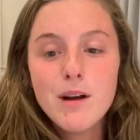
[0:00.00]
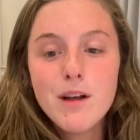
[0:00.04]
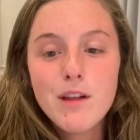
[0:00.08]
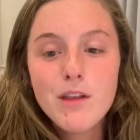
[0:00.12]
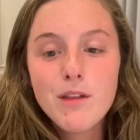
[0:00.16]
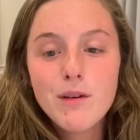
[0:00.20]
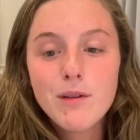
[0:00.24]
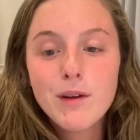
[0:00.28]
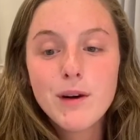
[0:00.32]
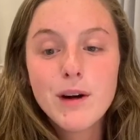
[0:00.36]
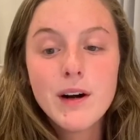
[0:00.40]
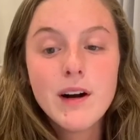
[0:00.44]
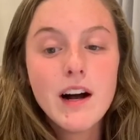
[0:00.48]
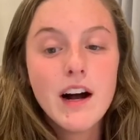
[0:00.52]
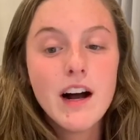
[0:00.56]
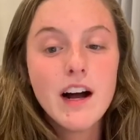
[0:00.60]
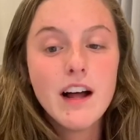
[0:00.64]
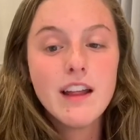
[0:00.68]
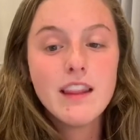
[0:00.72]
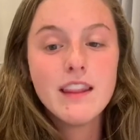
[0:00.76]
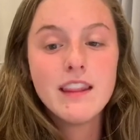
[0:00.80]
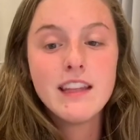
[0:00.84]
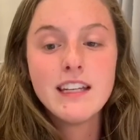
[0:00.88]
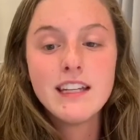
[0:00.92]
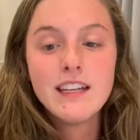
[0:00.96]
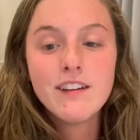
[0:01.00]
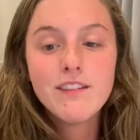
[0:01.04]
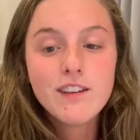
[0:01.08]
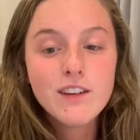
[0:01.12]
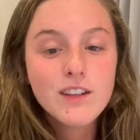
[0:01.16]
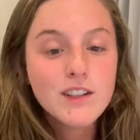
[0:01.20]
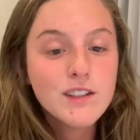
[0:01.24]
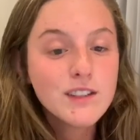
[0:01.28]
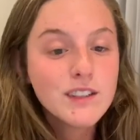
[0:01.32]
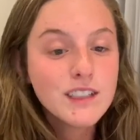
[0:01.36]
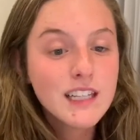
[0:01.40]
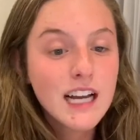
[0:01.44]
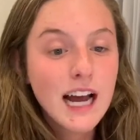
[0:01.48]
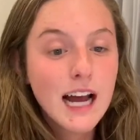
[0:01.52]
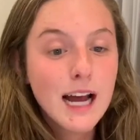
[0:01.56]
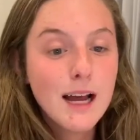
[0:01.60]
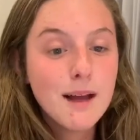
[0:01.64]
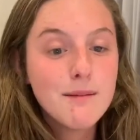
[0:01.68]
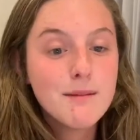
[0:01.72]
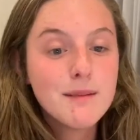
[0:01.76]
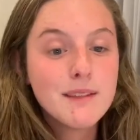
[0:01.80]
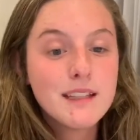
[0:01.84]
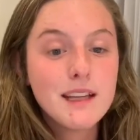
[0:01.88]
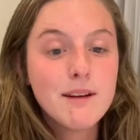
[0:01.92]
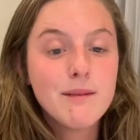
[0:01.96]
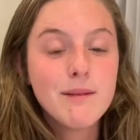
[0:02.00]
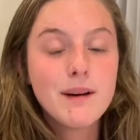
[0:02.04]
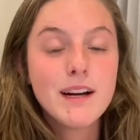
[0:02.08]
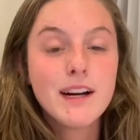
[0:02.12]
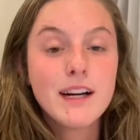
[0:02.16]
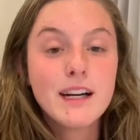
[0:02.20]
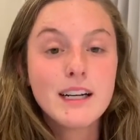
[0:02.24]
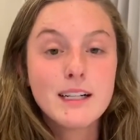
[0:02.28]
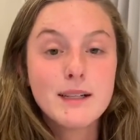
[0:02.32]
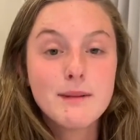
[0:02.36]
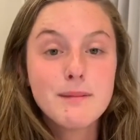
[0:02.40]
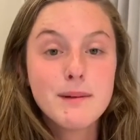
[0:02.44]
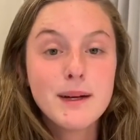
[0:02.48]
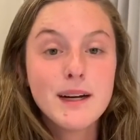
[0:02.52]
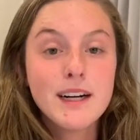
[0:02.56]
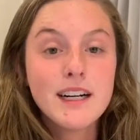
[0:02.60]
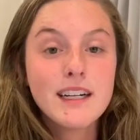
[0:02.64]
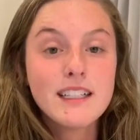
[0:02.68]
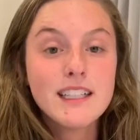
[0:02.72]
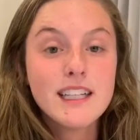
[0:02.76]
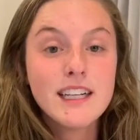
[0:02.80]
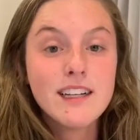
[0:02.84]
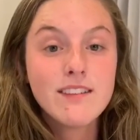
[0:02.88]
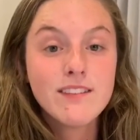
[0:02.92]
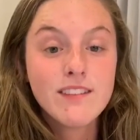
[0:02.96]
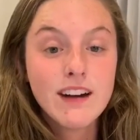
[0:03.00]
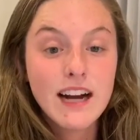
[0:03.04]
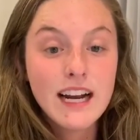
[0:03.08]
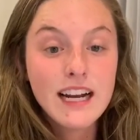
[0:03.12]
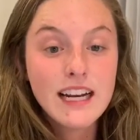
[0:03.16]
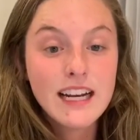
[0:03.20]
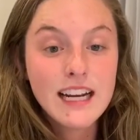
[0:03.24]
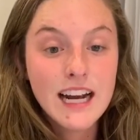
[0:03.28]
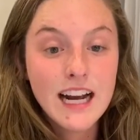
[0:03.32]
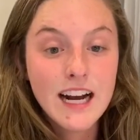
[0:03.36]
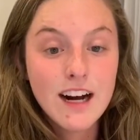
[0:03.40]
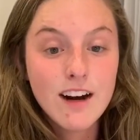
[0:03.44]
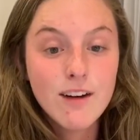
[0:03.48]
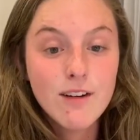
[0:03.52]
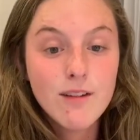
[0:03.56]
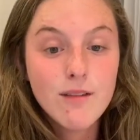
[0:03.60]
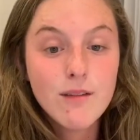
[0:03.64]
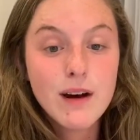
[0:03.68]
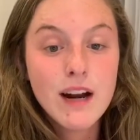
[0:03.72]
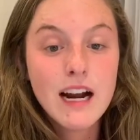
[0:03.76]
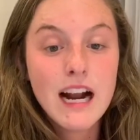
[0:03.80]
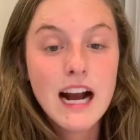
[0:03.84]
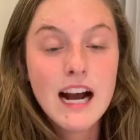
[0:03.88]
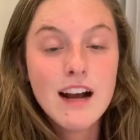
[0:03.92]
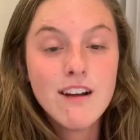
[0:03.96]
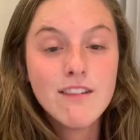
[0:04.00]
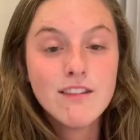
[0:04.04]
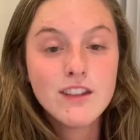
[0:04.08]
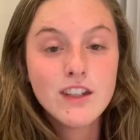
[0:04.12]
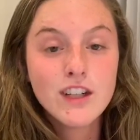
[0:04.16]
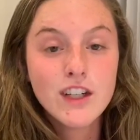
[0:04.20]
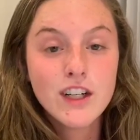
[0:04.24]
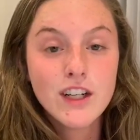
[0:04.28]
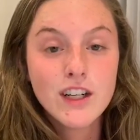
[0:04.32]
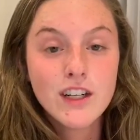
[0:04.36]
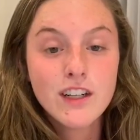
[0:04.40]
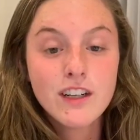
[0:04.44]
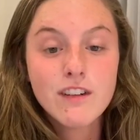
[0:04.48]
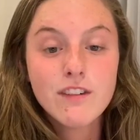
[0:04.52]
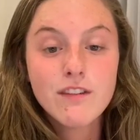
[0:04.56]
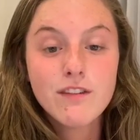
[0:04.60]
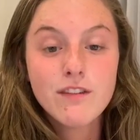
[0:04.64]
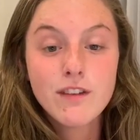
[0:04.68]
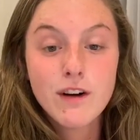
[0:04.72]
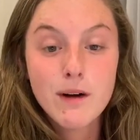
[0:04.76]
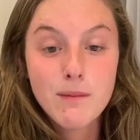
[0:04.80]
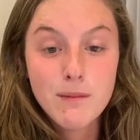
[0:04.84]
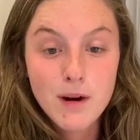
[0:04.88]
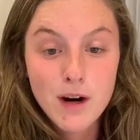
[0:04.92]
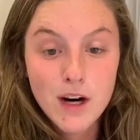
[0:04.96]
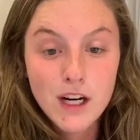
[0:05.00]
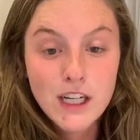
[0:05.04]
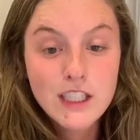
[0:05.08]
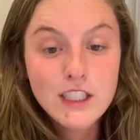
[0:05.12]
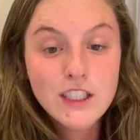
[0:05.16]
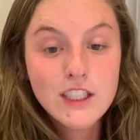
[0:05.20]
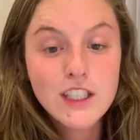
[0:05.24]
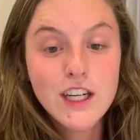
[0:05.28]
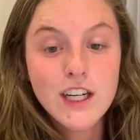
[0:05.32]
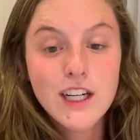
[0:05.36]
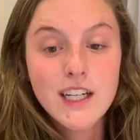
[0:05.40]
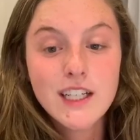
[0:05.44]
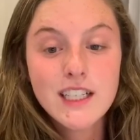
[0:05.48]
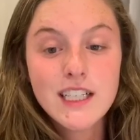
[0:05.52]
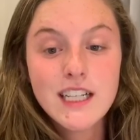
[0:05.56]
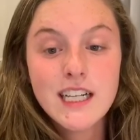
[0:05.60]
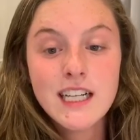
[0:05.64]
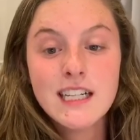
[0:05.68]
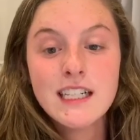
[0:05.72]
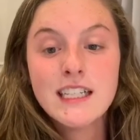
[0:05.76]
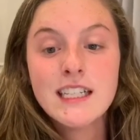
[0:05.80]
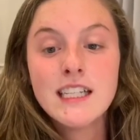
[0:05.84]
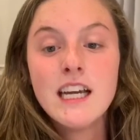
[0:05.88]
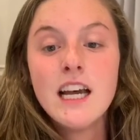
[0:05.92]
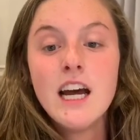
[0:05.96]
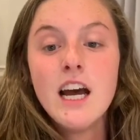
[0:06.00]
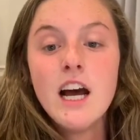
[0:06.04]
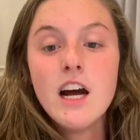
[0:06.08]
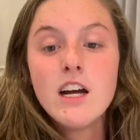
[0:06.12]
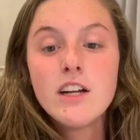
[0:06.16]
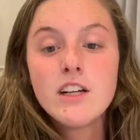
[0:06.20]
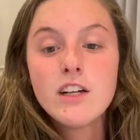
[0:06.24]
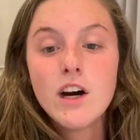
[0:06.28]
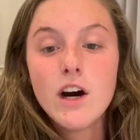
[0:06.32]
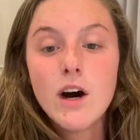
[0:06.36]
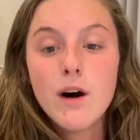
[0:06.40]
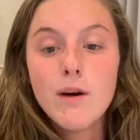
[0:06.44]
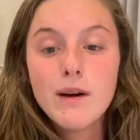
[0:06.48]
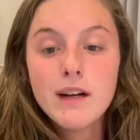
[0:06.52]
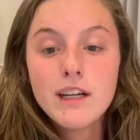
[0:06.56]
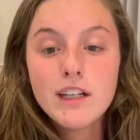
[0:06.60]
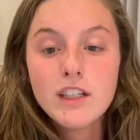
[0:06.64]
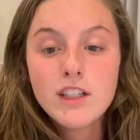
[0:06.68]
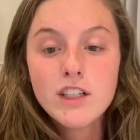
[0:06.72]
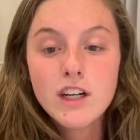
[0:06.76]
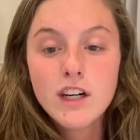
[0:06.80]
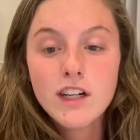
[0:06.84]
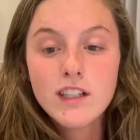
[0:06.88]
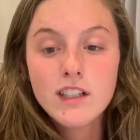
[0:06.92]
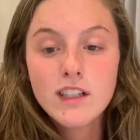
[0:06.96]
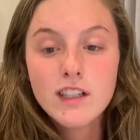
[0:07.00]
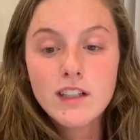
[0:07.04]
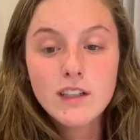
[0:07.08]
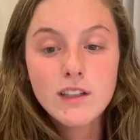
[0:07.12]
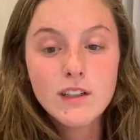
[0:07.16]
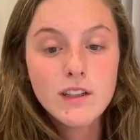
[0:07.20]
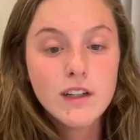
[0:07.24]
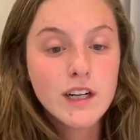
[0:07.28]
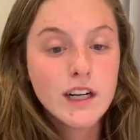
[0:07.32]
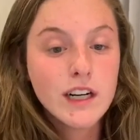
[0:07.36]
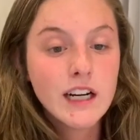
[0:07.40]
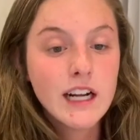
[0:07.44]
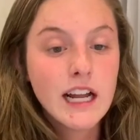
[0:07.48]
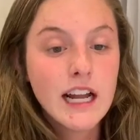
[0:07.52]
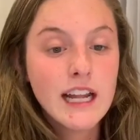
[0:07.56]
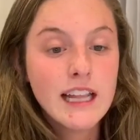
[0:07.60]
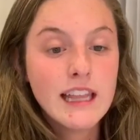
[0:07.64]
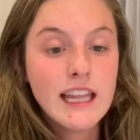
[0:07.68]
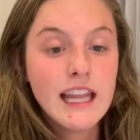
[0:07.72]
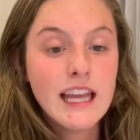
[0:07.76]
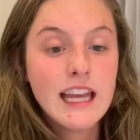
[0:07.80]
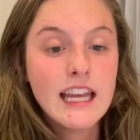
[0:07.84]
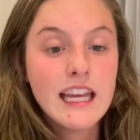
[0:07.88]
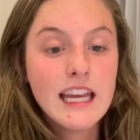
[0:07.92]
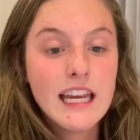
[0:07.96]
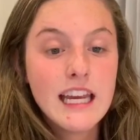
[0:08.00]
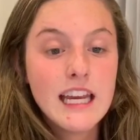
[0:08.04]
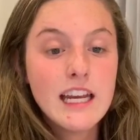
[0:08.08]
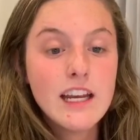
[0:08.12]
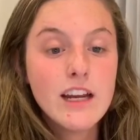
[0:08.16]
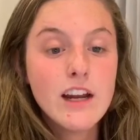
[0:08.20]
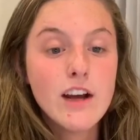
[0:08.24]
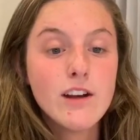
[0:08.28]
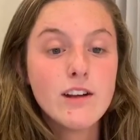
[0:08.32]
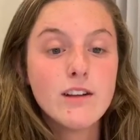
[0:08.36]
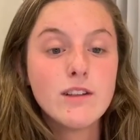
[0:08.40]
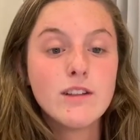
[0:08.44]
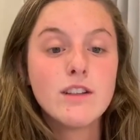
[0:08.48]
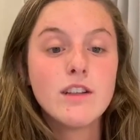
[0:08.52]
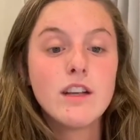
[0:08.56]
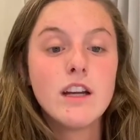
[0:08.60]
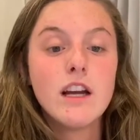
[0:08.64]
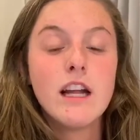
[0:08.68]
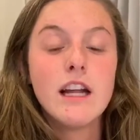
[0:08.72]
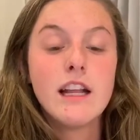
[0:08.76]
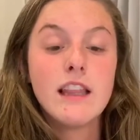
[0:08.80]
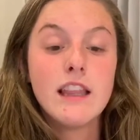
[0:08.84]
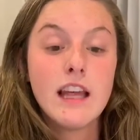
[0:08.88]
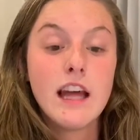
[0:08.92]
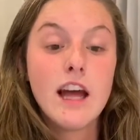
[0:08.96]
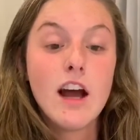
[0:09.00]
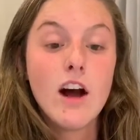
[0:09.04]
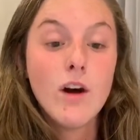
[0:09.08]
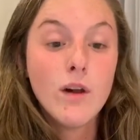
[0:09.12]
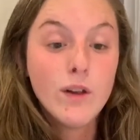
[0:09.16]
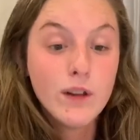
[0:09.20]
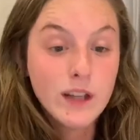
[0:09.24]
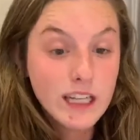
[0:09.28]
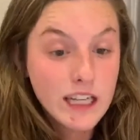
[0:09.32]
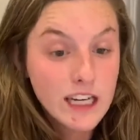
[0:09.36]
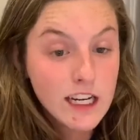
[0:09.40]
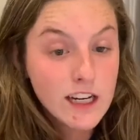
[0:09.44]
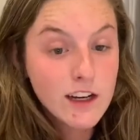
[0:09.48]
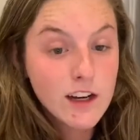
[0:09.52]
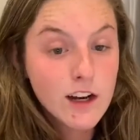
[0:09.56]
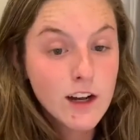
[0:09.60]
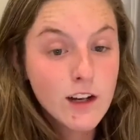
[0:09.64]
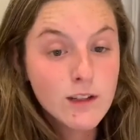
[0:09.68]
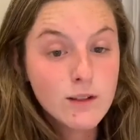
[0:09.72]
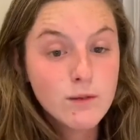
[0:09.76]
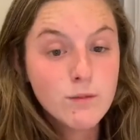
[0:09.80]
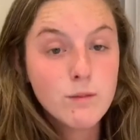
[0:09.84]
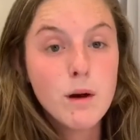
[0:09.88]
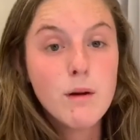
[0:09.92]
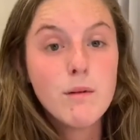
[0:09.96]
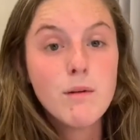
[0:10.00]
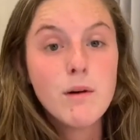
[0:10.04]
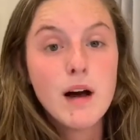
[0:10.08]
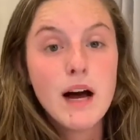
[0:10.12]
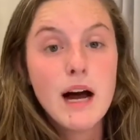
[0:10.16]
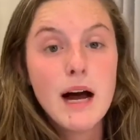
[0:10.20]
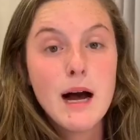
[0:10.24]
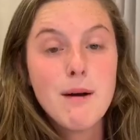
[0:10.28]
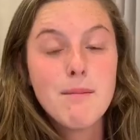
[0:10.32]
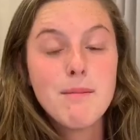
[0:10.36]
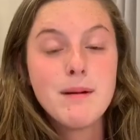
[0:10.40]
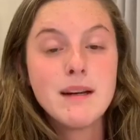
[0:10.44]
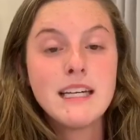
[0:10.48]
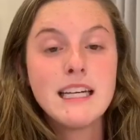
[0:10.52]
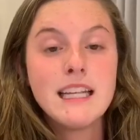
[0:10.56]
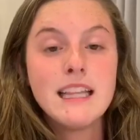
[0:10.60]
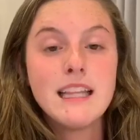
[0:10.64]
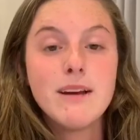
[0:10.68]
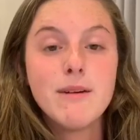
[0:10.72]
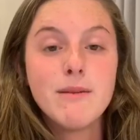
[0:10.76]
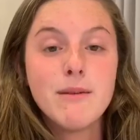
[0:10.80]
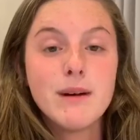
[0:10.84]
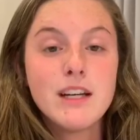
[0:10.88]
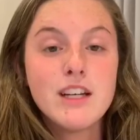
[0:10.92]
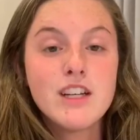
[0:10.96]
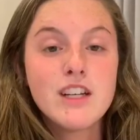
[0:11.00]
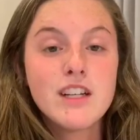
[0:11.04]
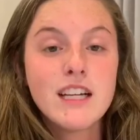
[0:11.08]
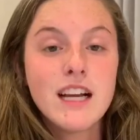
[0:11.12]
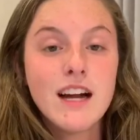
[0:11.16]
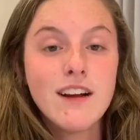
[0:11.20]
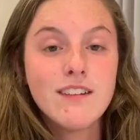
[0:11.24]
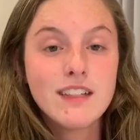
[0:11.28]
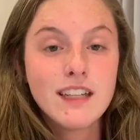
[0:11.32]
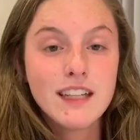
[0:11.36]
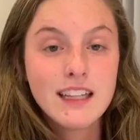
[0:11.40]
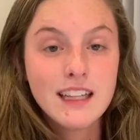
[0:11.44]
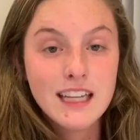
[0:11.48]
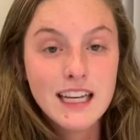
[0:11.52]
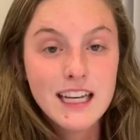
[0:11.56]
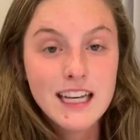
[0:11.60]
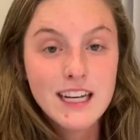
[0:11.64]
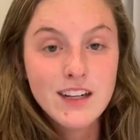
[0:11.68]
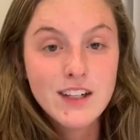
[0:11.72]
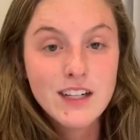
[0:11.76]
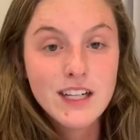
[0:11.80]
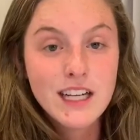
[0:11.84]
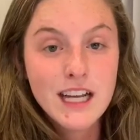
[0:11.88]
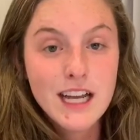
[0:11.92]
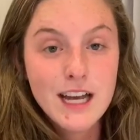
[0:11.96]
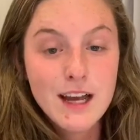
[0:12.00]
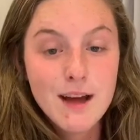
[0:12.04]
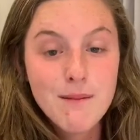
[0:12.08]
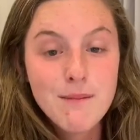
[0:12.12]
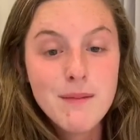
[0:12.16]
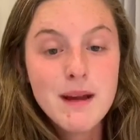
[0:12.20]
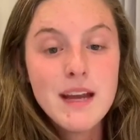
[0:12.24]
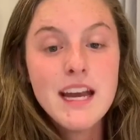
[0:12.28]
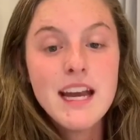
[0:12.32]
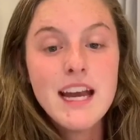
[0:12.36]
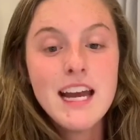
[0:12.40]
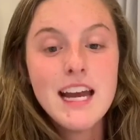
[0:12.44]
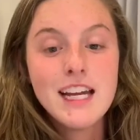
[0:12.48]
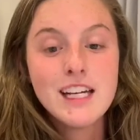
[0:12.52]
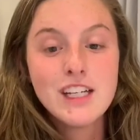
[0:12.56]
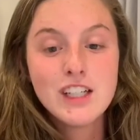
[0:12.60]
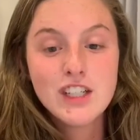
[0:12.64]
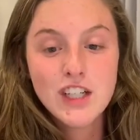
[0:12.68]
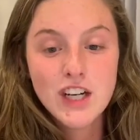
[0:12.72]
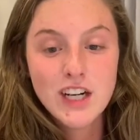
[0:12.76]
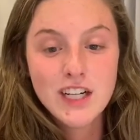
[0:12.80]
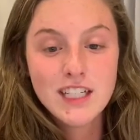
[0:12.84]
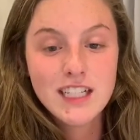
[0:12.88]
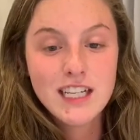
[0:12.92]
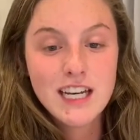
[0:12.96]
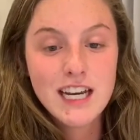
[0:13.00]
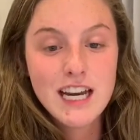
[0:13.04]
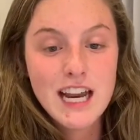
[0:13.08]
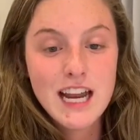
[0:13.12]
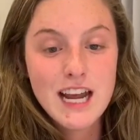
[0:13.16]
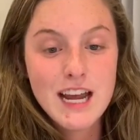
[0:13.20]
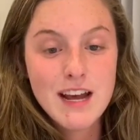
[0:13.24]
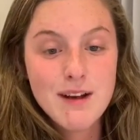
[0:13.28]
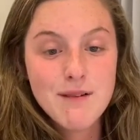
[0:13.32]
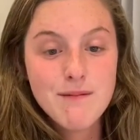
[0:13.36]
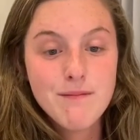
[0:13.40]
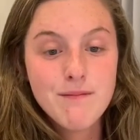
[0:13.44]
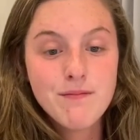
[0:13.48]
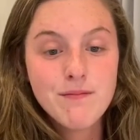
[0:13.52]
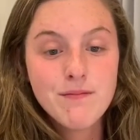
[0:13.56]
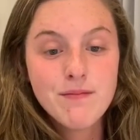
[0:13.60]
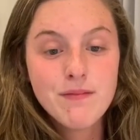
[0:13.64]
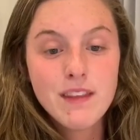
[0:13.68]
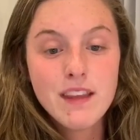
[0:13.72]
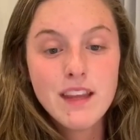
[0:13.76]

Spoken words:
Through the difficult times that we are experiencing right now, what I've learned from our church is to always trust the Lord and that He knows, and that only He knows what will happen, and that we just have to lean on Him and trust in Him.